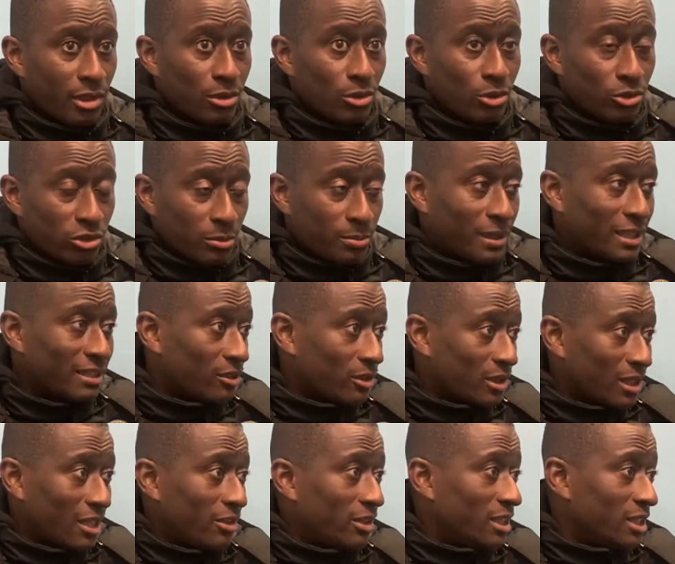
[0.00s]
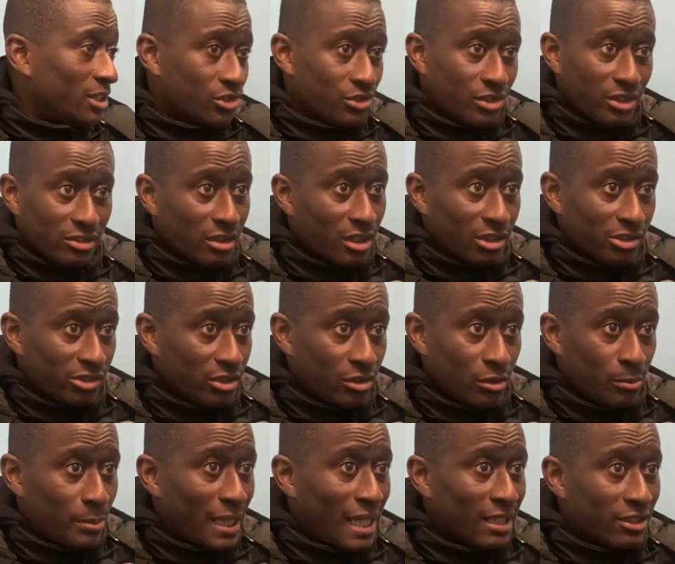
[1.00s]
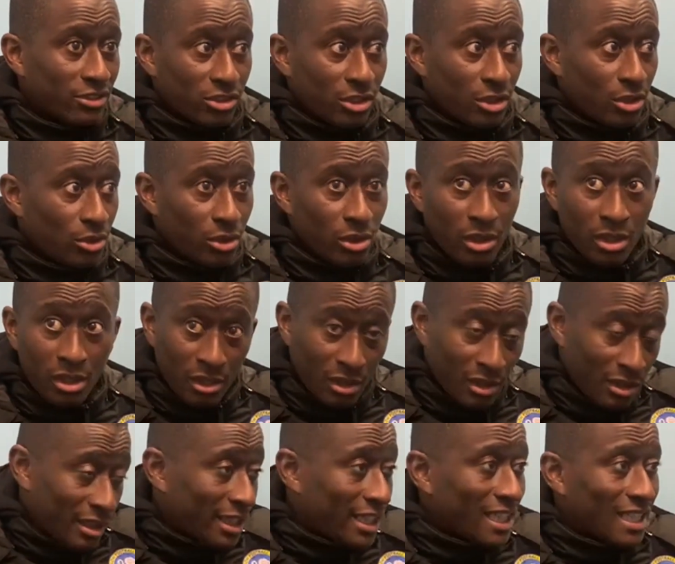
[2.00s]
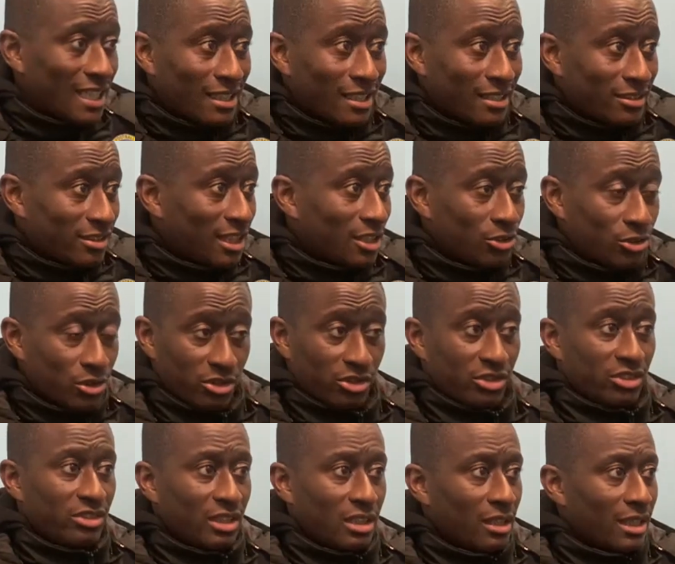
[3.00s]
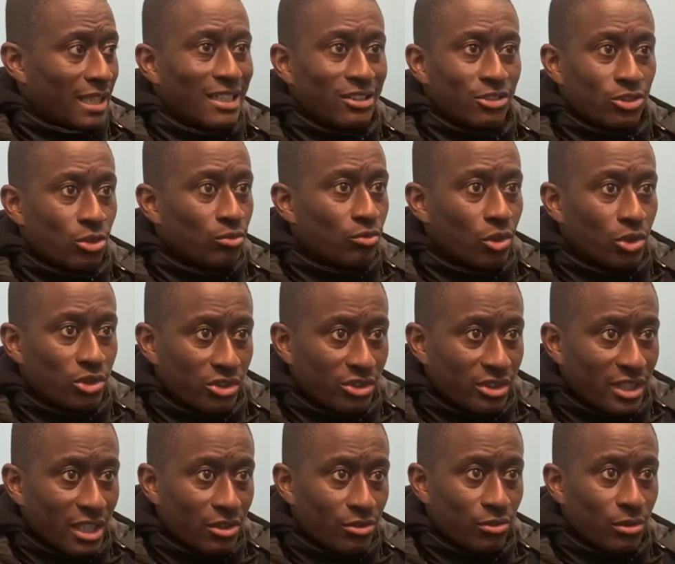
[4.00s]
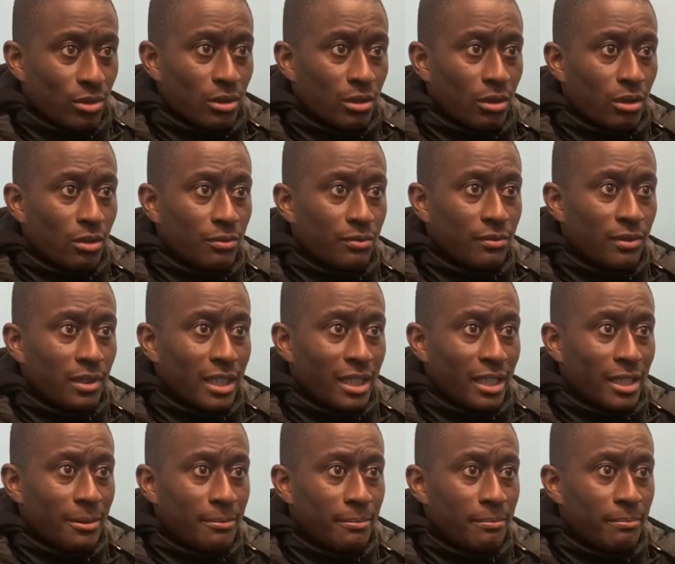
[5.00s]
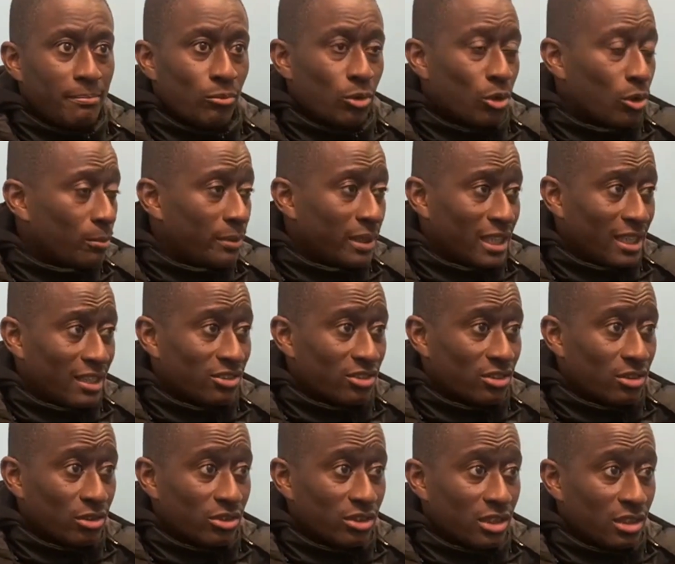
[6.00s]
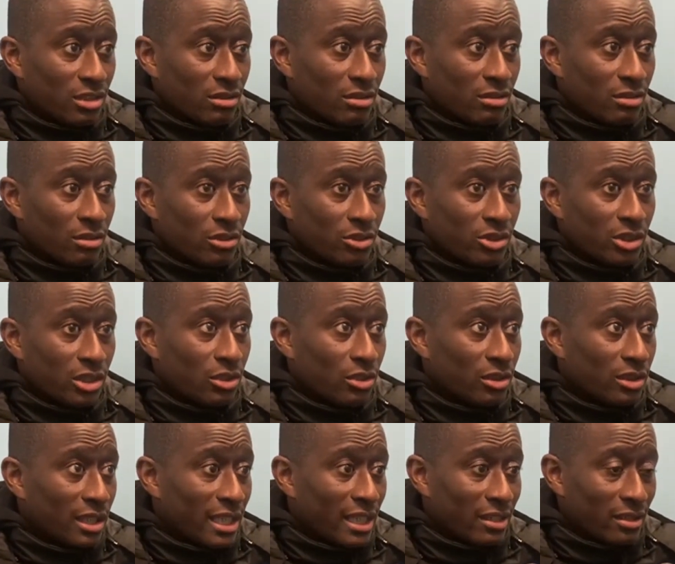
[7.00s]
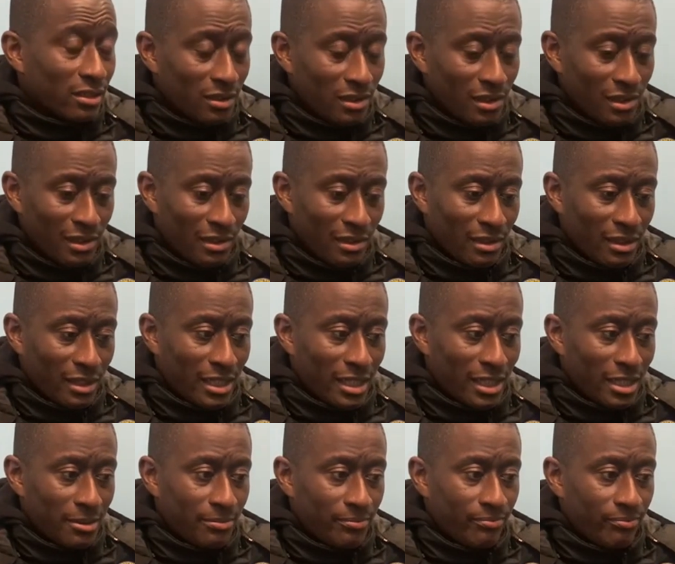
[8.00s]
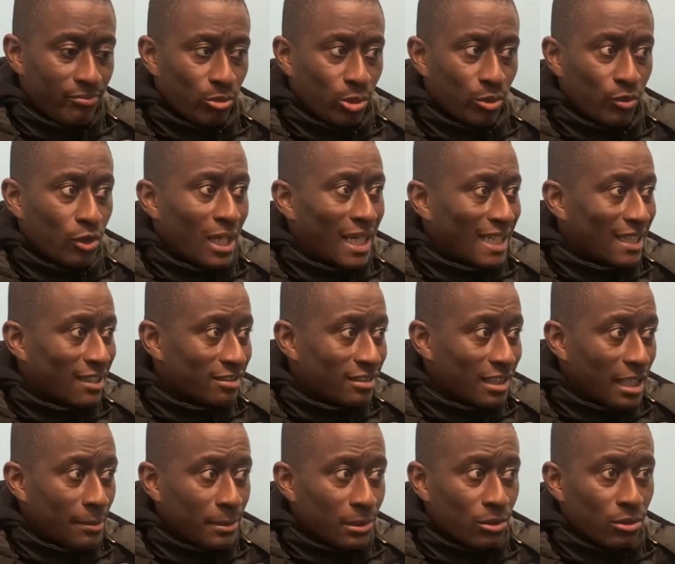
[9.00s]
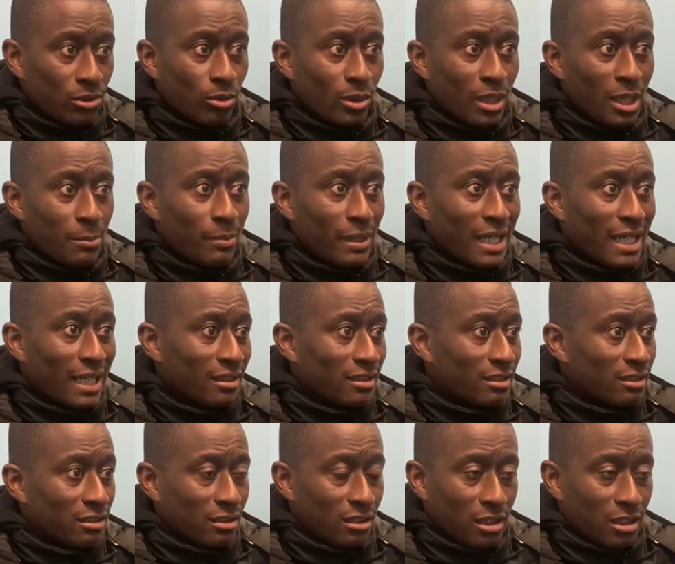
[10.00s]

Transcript: Lots of the players that were carrying injuries last year are back. So again, out there today, it's good to see like Anton Rogers get through a lot of minutes. Looked in good nick. We've got Alex Salmon on the way back.